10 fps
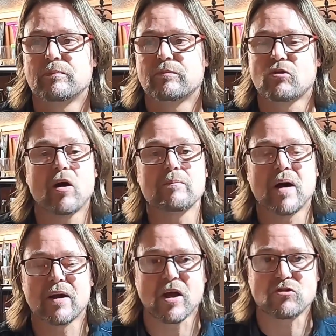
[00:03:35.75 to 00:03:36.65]

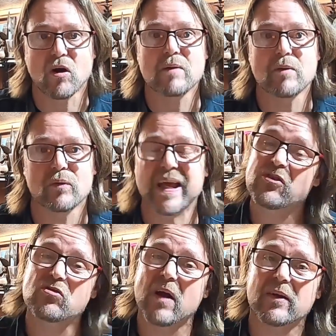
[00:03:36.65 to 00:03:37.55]
dry malt
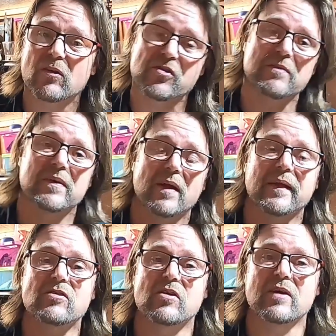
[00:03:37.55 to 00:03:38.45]
extract or something like
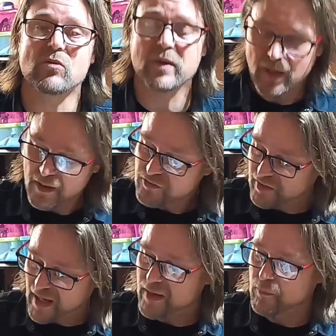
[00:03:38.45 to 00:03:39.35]
that to add to it.
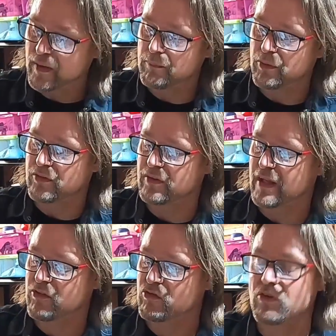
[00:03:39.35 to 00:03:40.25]
Today we're going to put
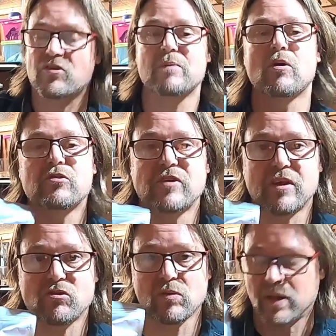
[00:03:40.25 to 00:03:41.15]
dextrose and
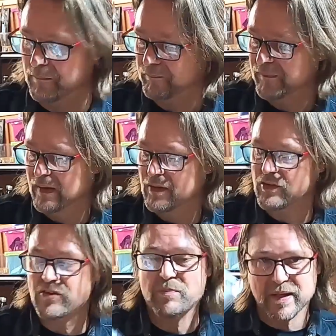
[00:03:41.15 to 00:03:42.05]
maltodextrin in. So
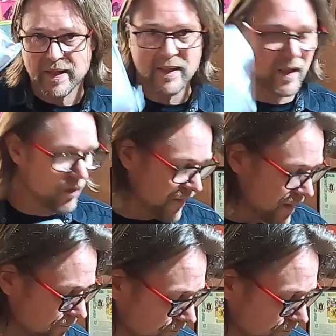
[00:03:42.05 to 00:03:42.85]
that's about 1 kilo of that.